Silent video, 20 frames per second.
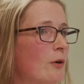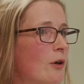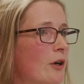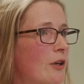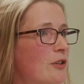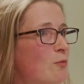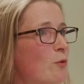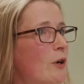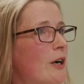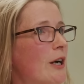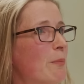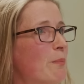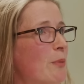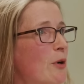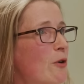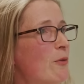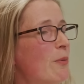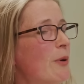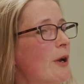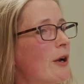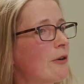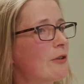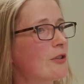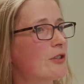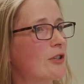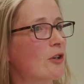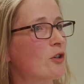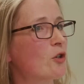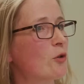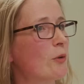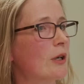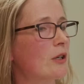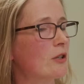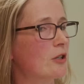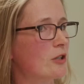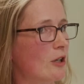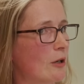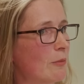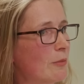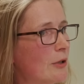as where both parents are doing
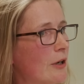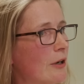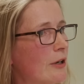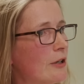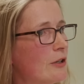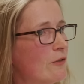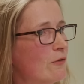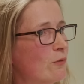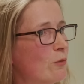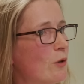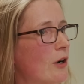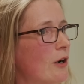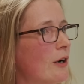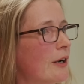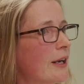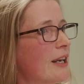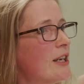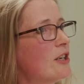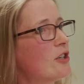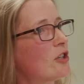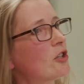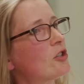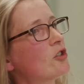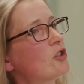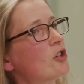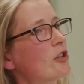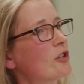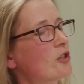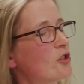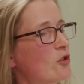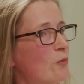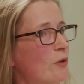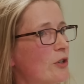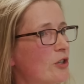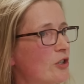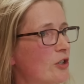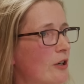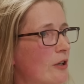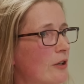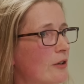some kind of work in conjunction
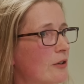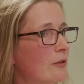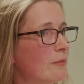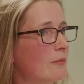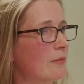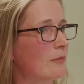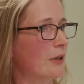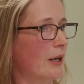with child